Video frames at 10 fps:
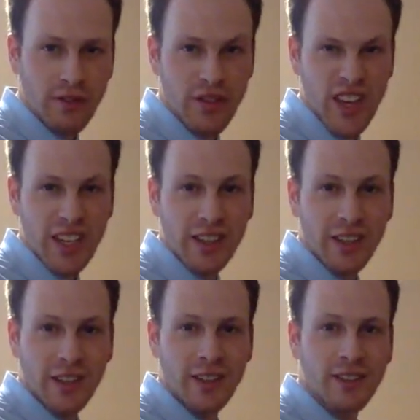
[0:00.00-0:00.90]
V,
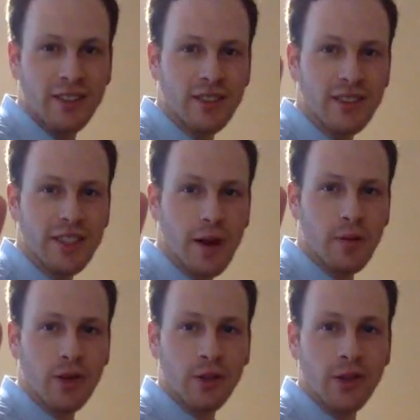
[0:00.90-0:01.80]

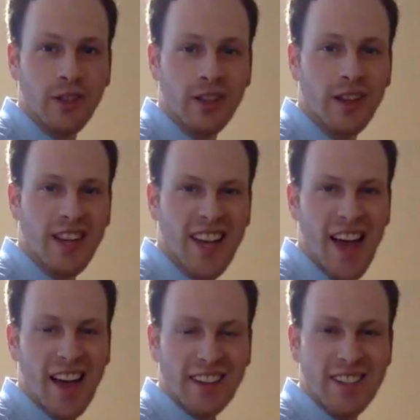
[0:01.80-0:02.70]
W,
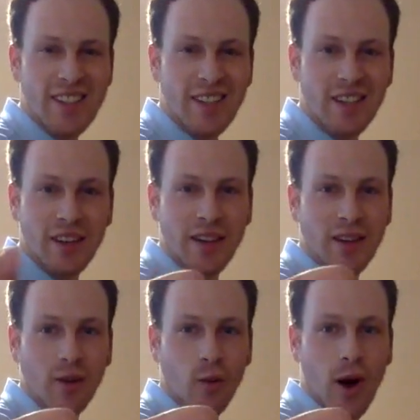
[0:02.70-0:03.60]
X,
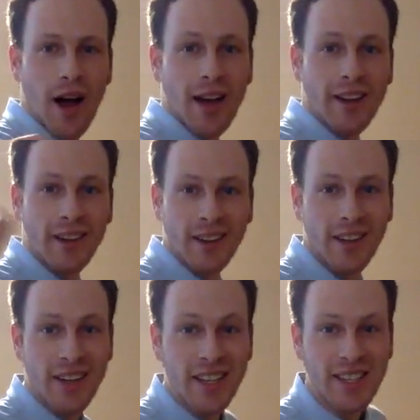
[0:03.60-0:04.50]
Y,
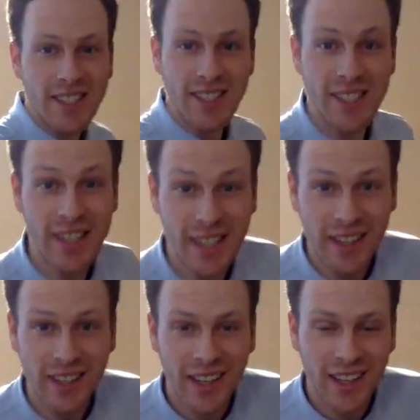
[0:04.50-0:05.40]
Z.